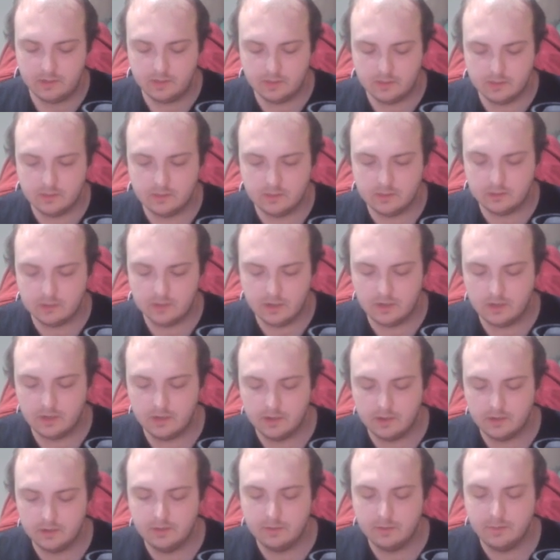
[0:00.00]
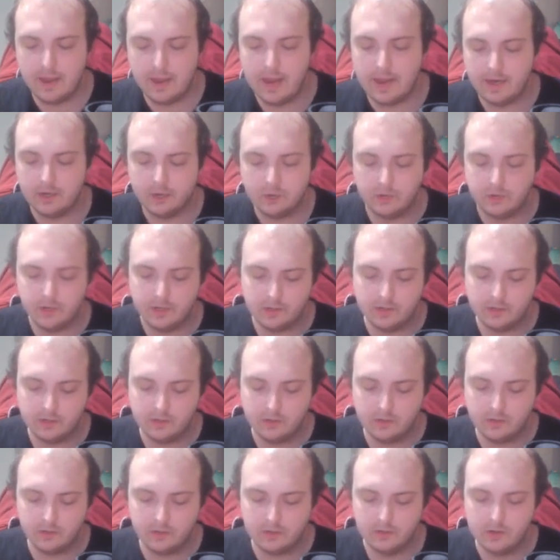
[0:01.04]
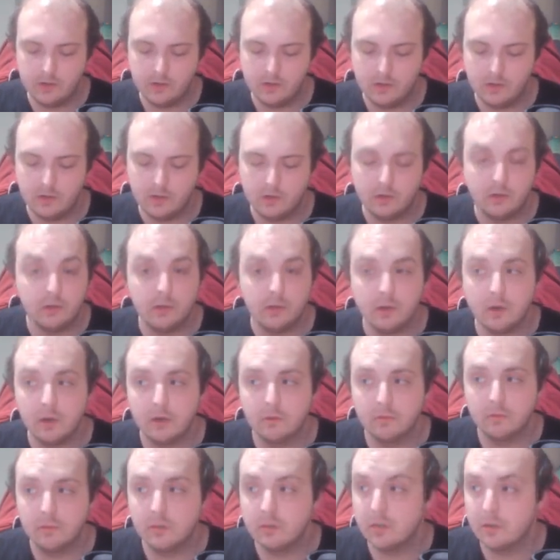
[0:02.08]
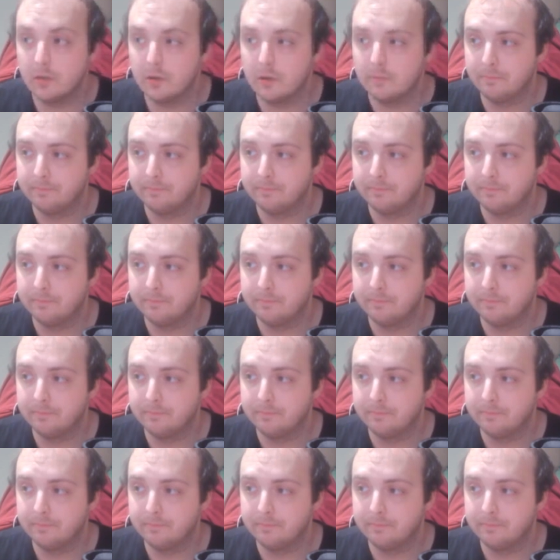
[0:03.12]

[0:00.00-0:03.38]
is pack trick. Good to know.